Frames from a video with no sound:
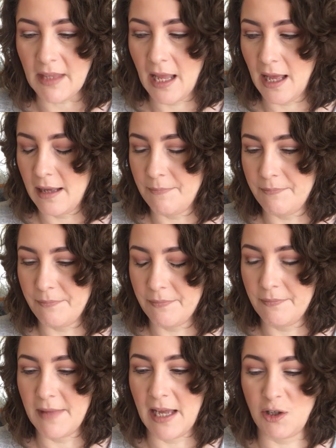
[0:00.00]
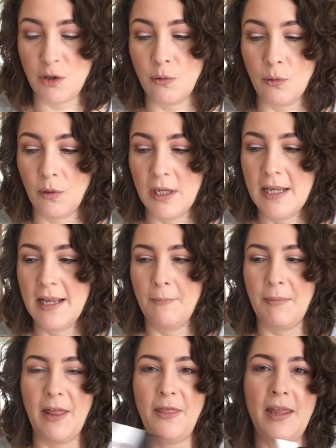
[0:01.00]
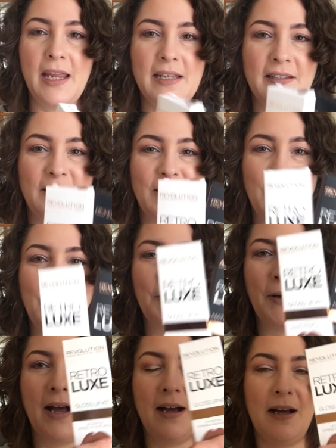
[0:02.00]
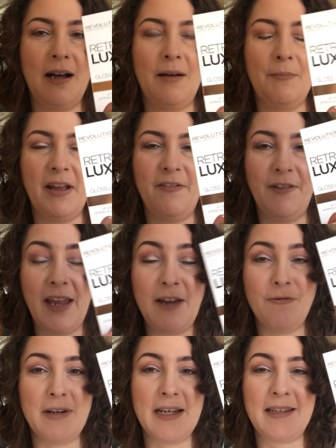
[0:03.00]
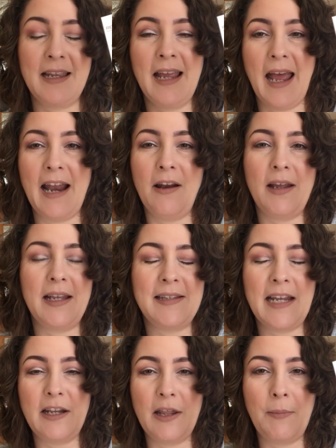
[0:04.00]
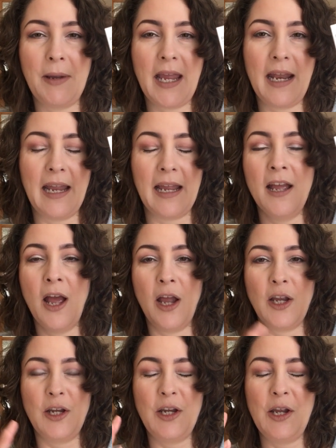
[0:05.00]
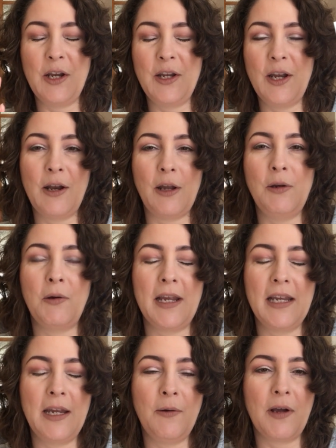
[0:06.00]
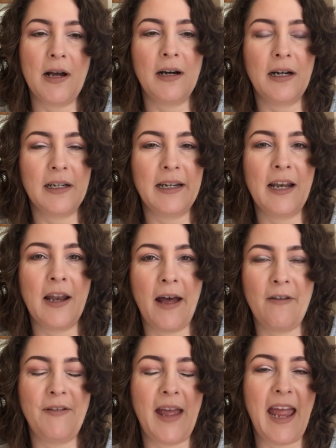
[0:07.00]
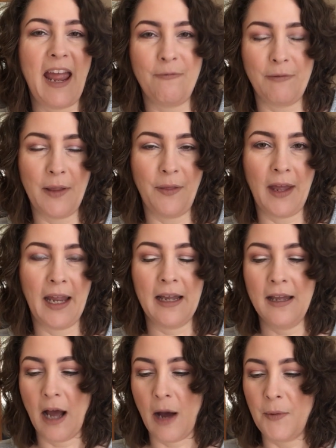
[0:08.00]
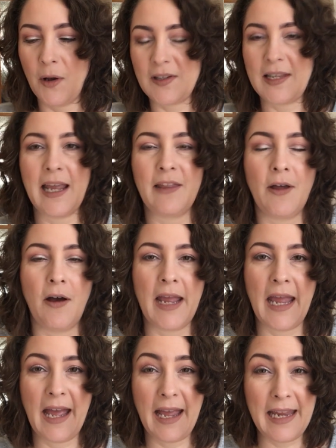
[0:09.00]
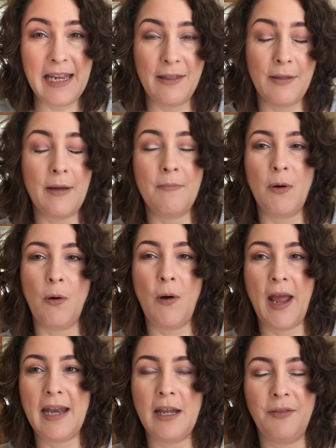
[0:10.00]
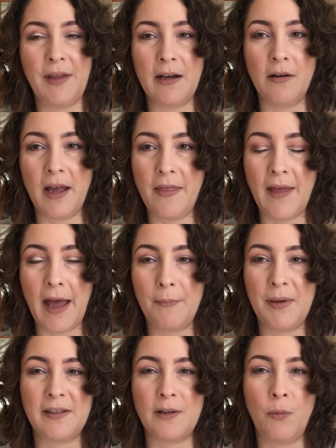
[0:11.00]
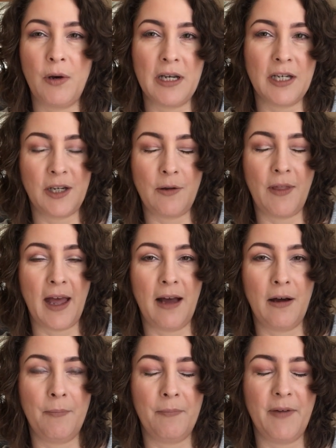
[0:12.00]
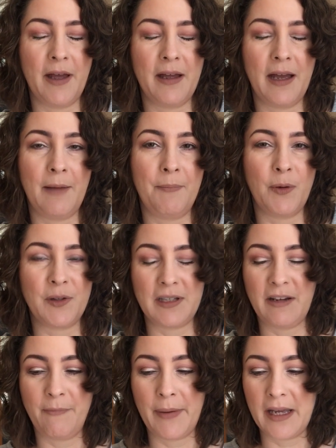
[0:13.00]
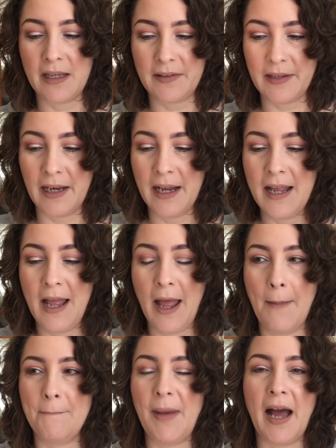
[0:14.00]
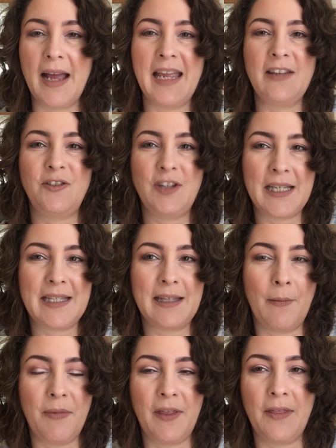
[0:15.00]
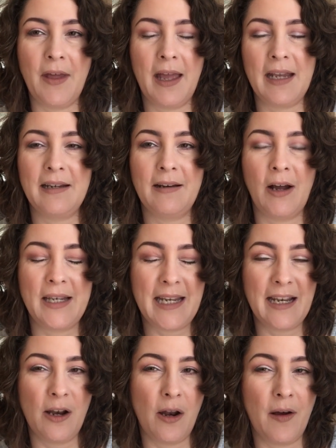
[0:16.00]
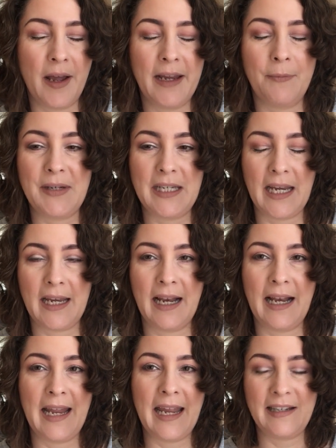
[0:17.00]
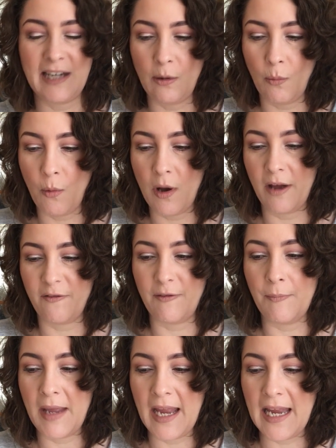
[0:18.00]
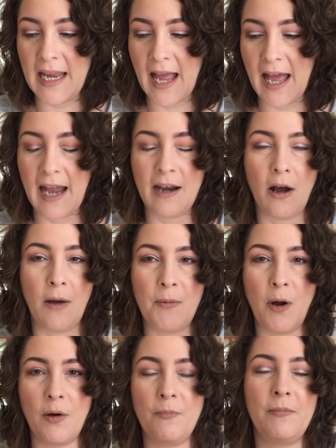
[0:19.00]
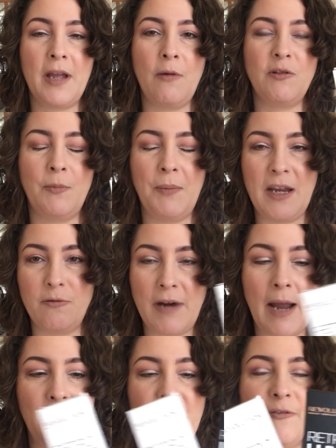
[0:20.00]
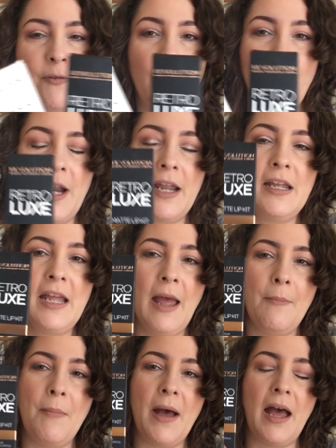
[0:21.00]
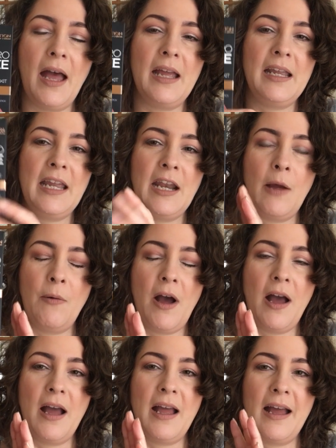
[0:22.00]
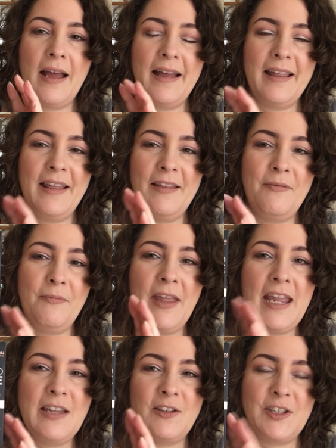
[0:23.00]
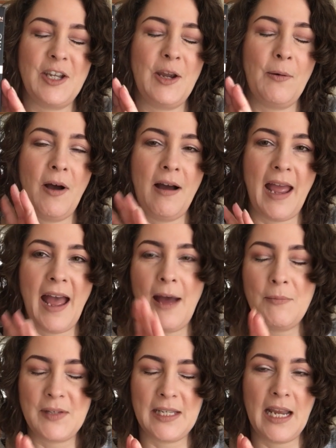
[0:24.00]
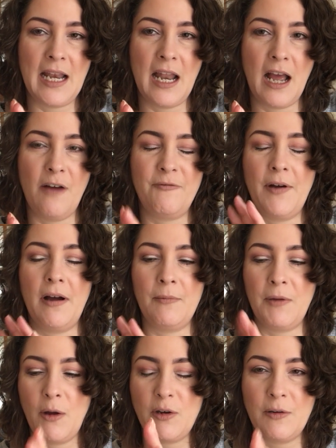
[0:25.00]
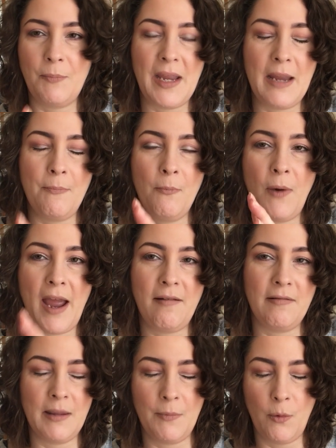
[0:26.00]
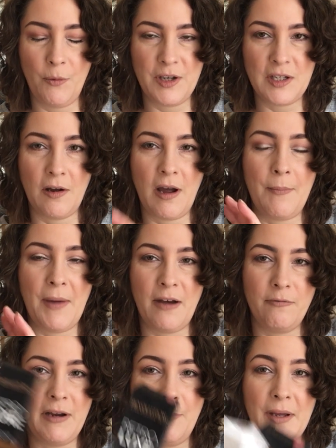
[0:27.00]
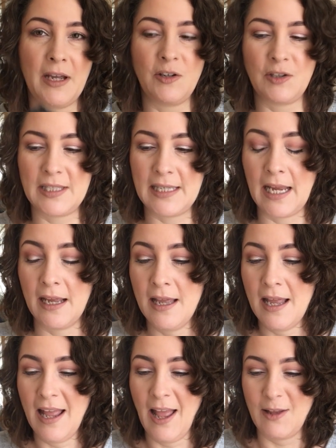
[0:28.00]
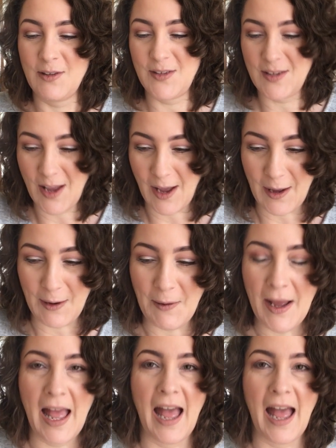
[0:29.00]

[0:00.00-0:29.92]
at all. But these two are my favourites. And like I said at the beginning, you can't love everything. I'm not saying that I hate them or anything like that because I wouldn't do that. I'm a positive person. But it's just something that I didn't like particularly. It didn't work for me and I'm not going to be grabbing for it. But, you know, these two I absolutely love. I'm going to be wearing them all the time and repurchasing. So